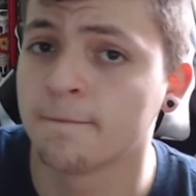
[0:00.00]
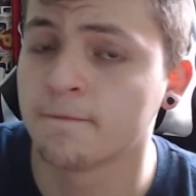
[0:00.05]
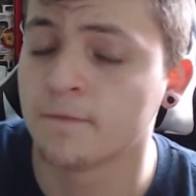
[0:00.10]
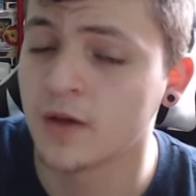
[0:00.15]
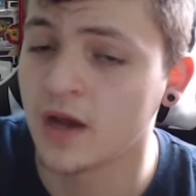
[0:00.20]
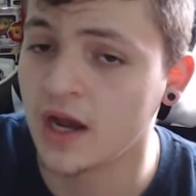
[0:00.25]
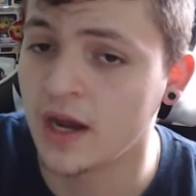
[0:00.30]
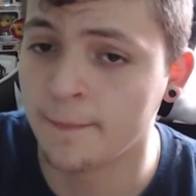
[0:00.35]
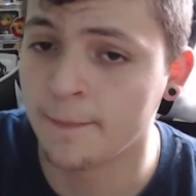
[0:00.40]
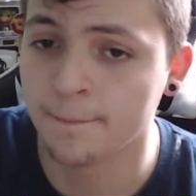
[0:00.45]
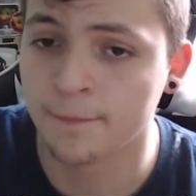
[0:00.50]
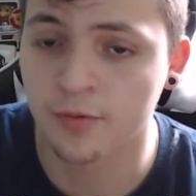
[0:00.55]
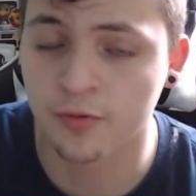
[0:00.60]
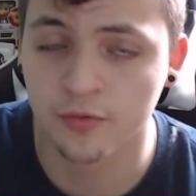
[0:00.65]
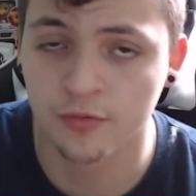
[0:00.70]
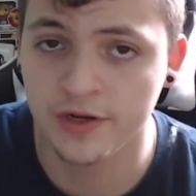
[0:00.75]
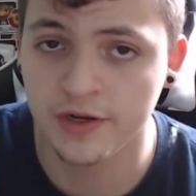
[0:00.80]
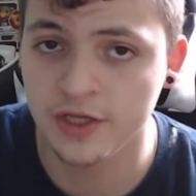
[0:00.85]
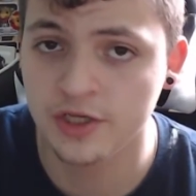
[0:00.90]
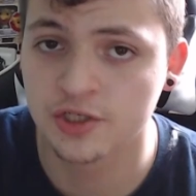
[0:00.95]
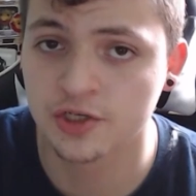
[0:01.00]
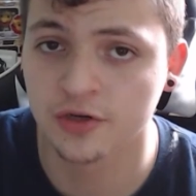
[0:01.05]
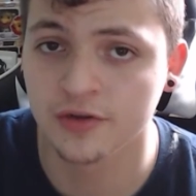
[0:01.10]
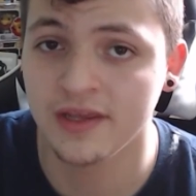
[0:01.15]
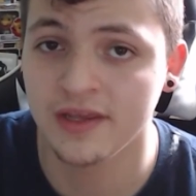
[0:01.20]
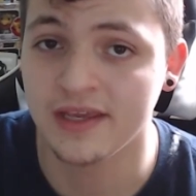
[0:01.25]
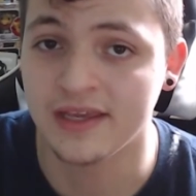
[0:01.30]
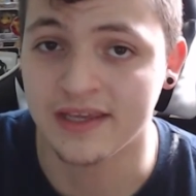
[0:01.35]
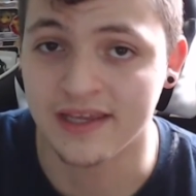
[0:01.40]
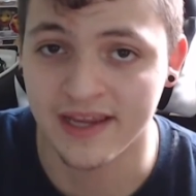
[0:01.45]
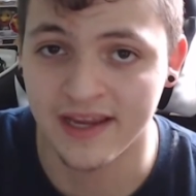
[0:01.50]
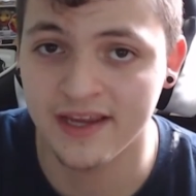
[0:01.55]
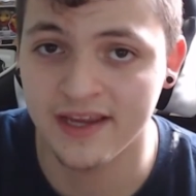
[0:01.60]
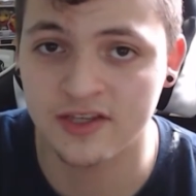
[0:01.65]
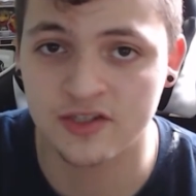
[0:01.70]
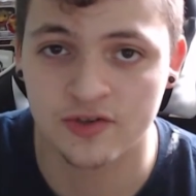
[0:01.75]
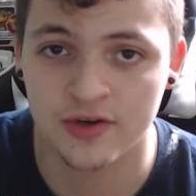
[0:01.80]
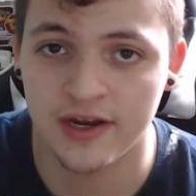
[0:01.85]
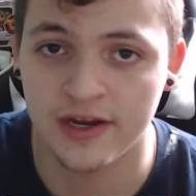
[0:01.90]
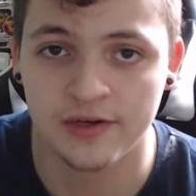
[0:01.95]
I'm pretty sure they can't
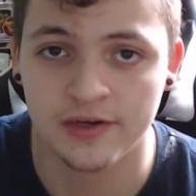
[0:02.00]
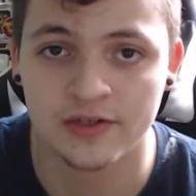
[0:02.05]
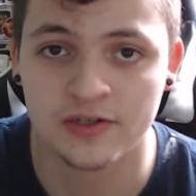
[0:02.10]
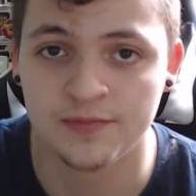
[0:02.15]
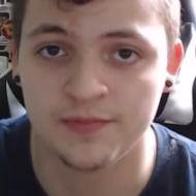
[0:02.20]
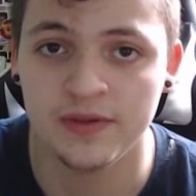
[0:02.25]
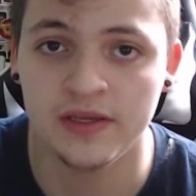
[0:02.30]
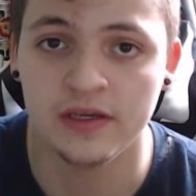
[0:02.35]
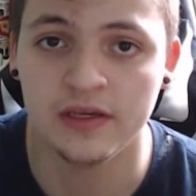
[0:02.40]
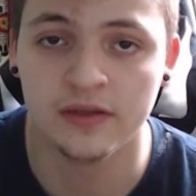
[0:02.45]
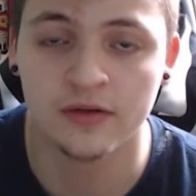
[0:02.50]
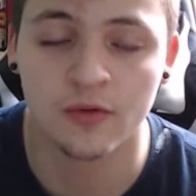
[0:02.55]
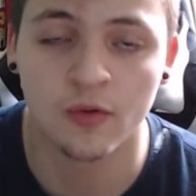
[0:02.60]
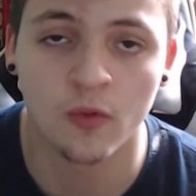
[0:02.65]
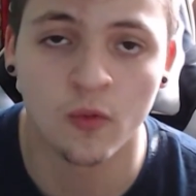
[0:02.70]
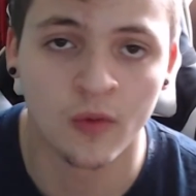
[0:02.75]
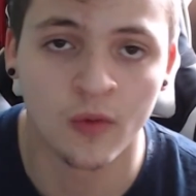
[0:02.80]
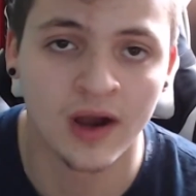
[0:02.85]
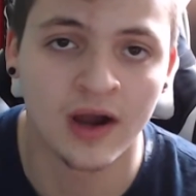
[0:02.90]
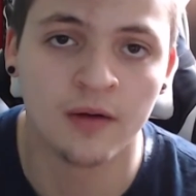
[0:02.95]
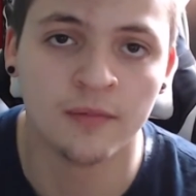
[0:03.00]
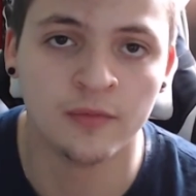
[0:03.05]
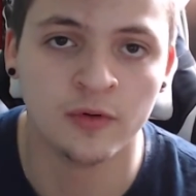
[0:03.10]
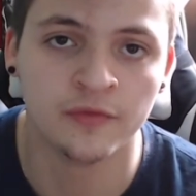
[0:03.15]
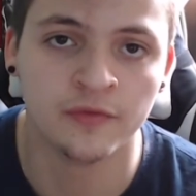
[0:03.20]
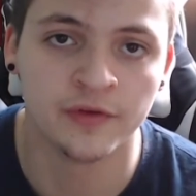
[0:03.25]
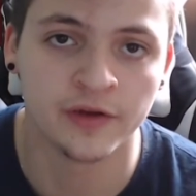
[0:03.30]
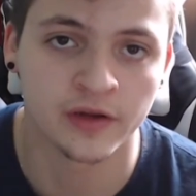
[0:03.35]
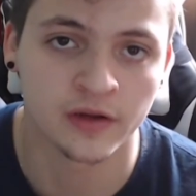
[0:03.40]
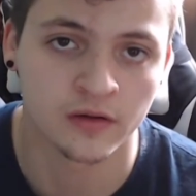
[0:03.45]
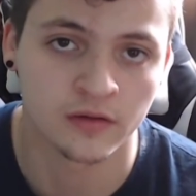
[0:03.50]
track your speed while moving.